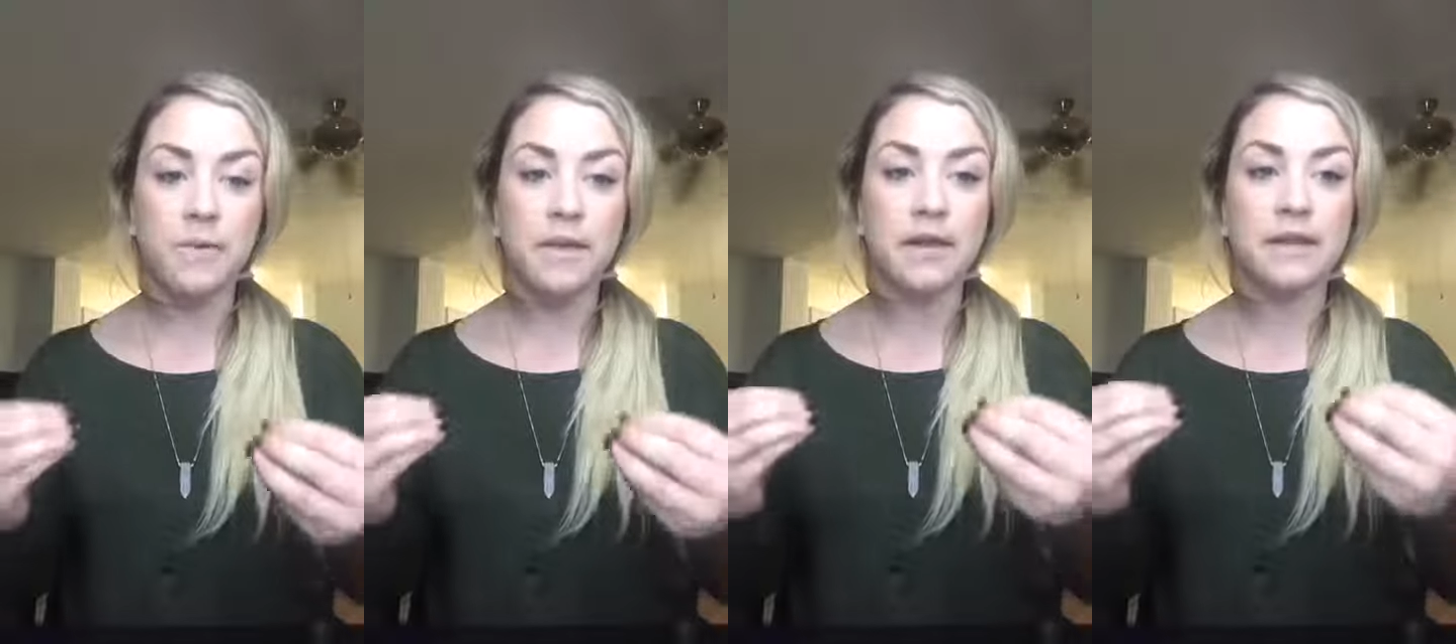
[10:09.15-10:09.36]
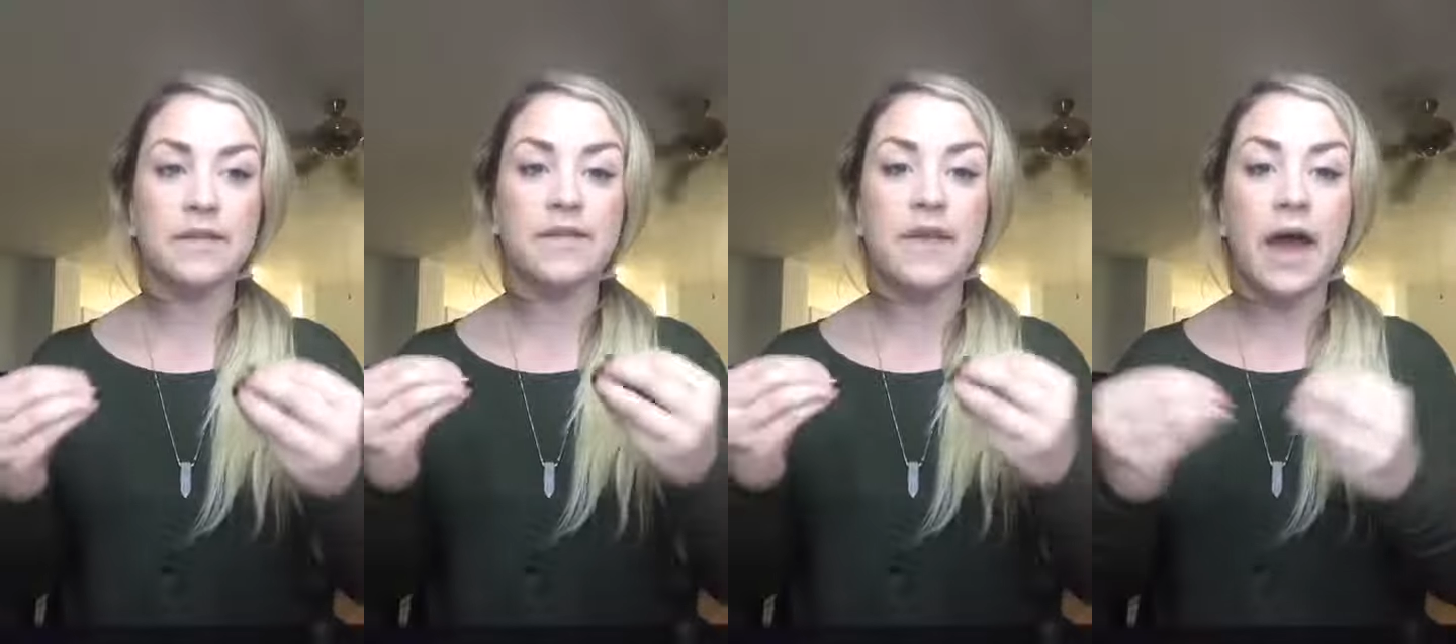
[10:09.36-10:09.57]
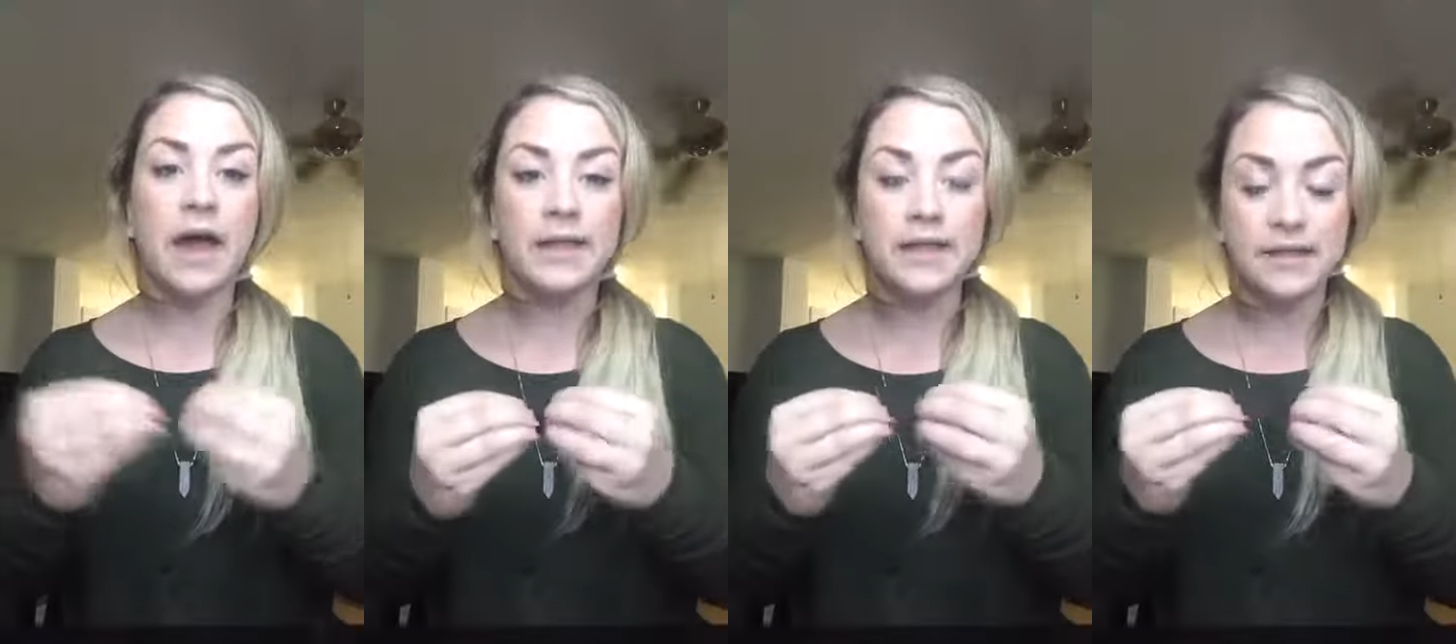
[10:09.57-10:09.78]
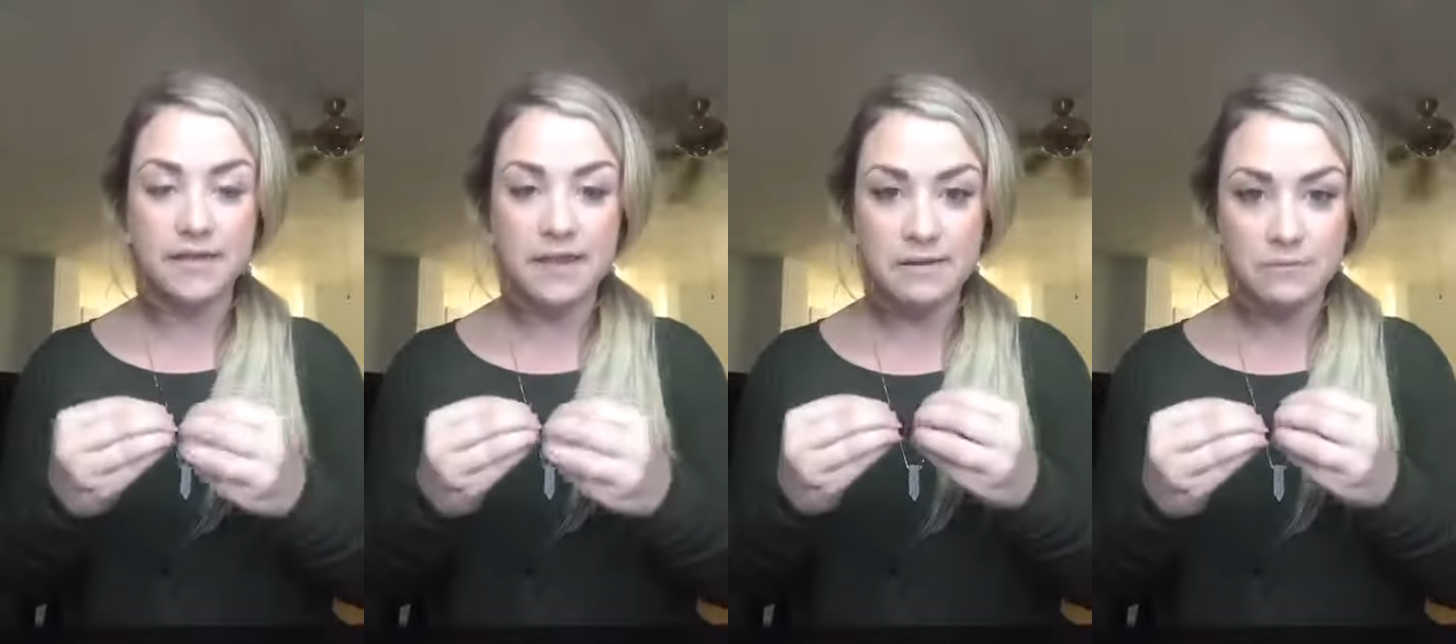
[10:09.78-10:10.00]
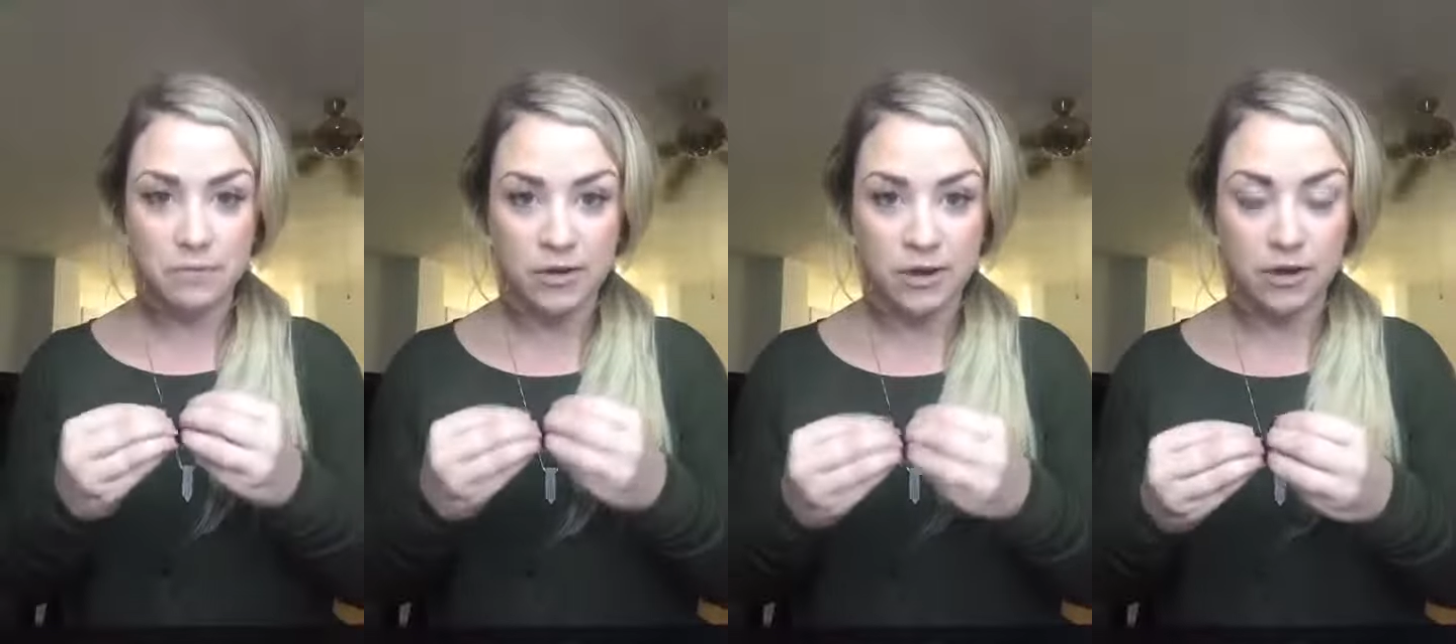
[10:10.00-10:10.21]
because that's
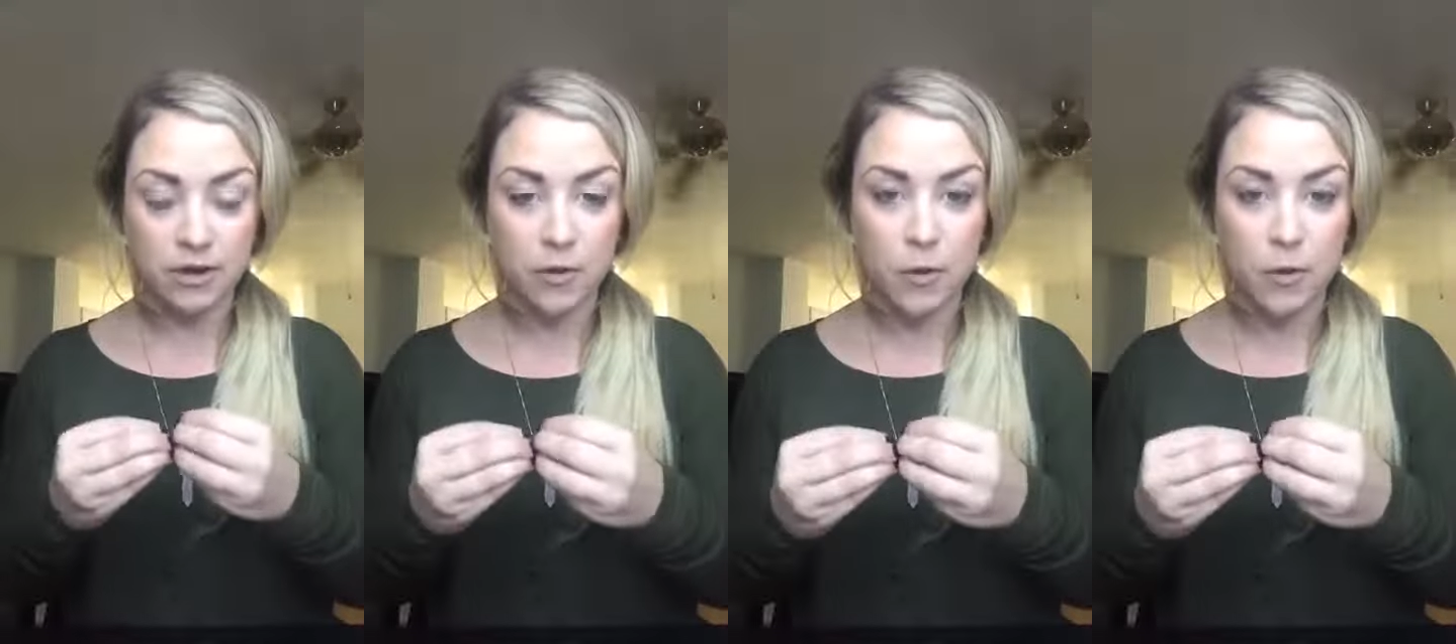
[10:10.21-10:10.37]
then what you're